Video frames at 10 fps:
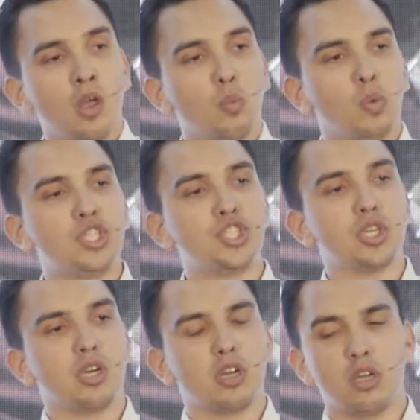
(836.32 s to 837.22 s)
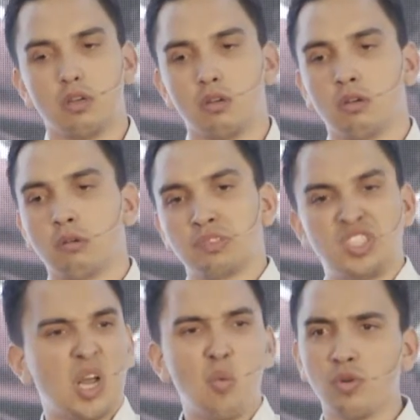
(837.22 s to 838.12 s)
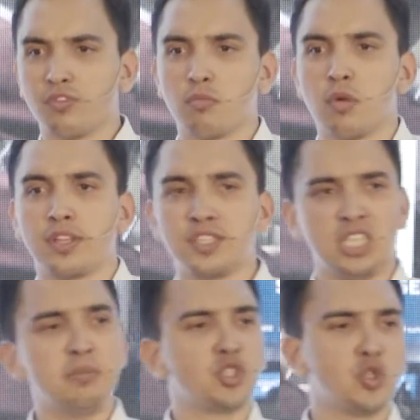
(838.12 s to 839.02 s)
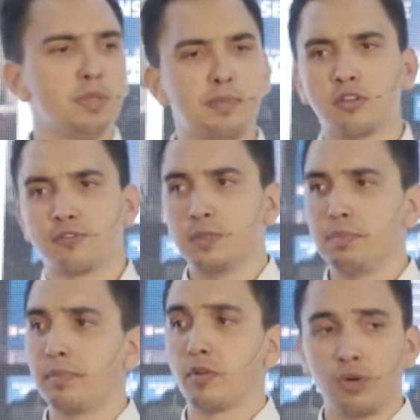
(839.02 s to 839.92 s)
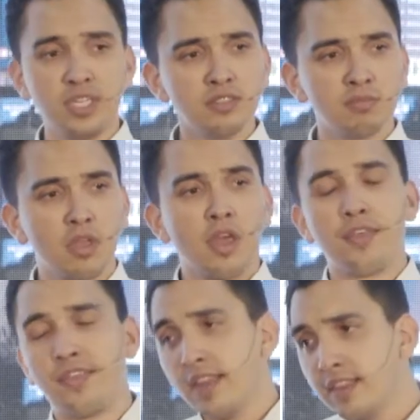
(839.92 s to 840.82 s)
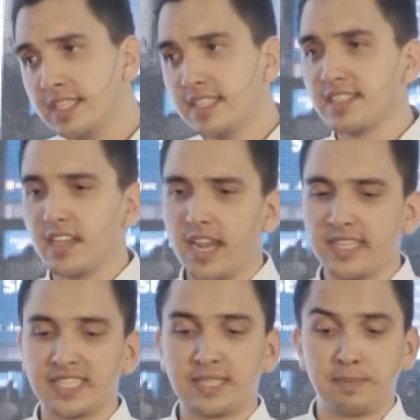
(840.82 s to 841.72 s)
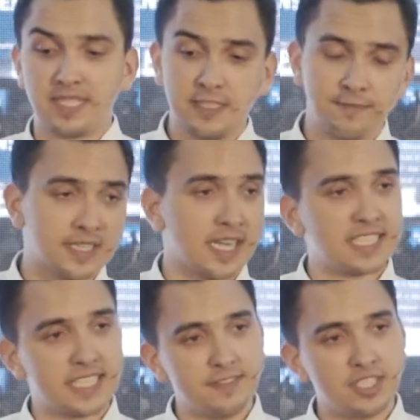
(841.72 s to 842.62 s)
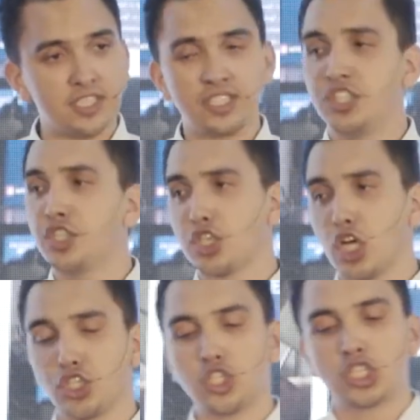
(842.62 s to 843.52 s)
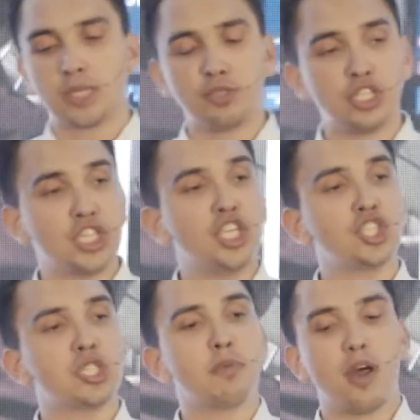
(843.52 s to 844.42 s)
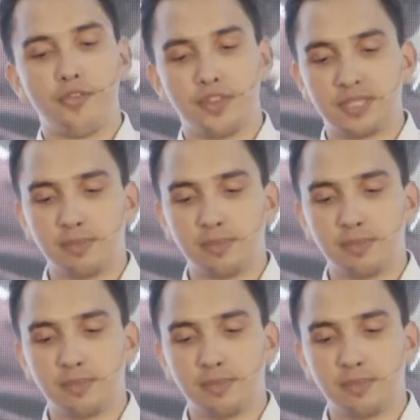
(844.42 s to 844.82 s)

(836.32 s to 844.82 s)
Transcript: which someone from other team, 2 people or 3 people read. Then they design specific activities, discussion and communication about this